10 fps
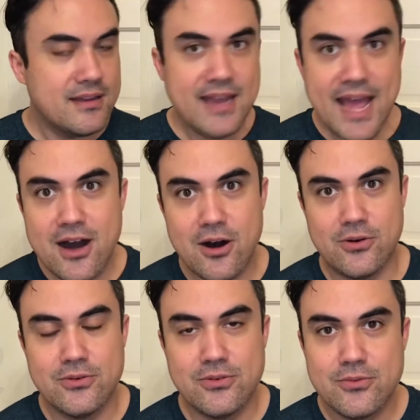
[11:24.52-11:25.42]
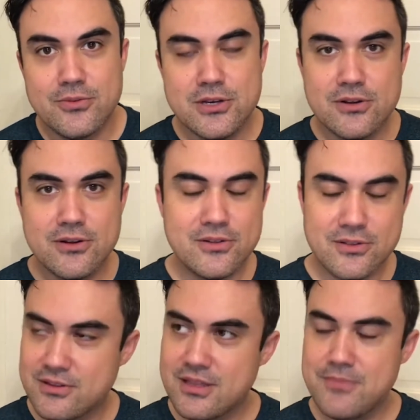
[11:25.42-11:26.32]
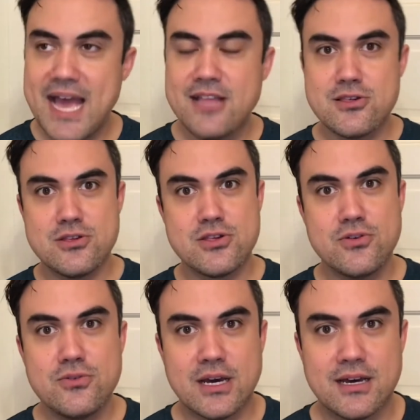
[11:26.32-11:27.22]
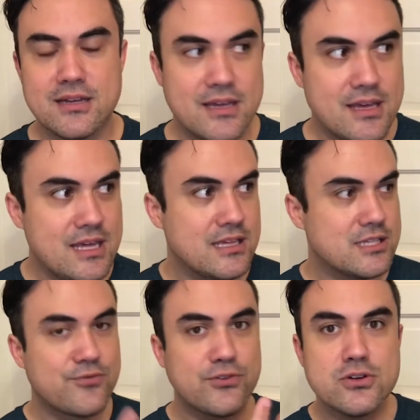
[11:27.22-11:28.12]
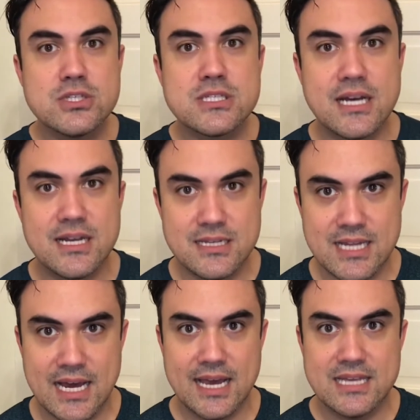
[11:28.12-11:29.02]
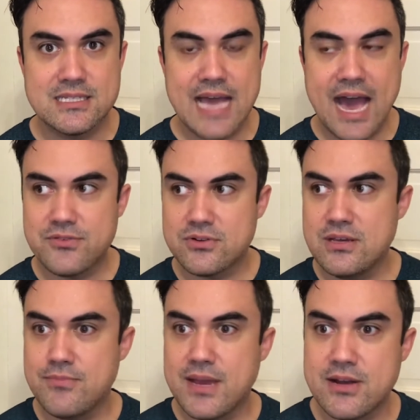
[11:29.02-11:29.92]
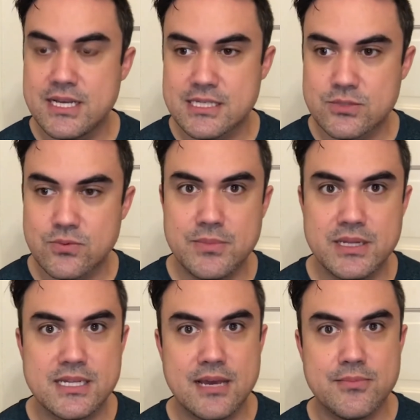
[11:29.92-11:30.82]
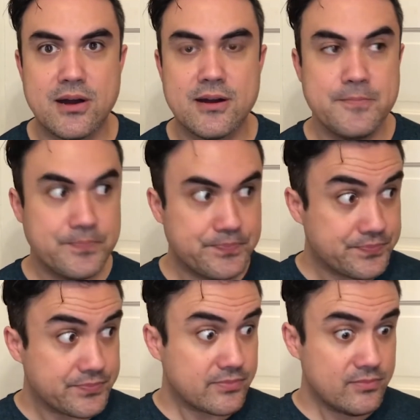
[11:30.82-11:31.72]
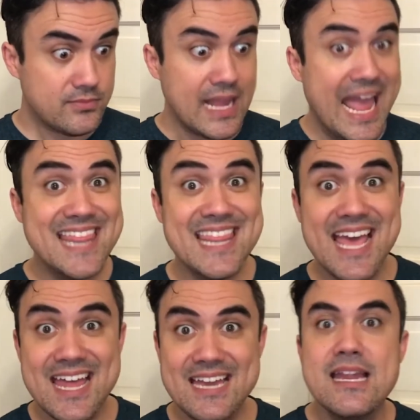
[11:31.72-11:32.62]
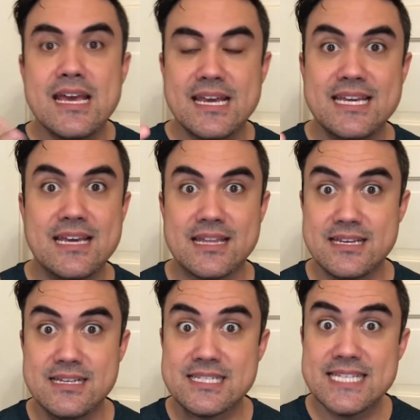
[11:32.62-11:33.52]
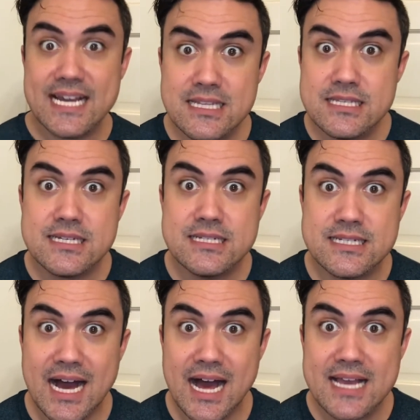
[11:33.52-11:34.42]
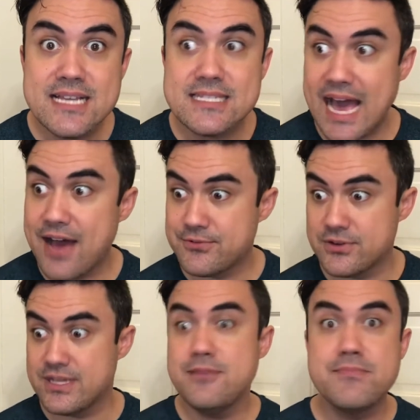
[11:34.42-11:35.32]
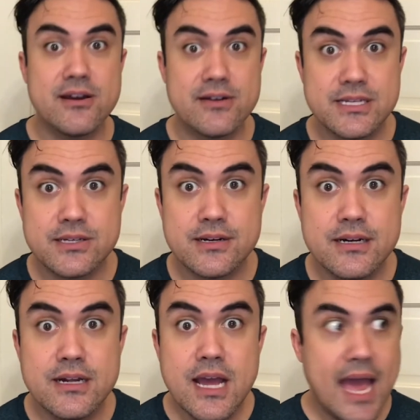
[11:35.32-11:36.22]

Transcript: Now, imagine Judah, his first son dies after he marries this woman, Tamar. And then his second son dies after he marries her.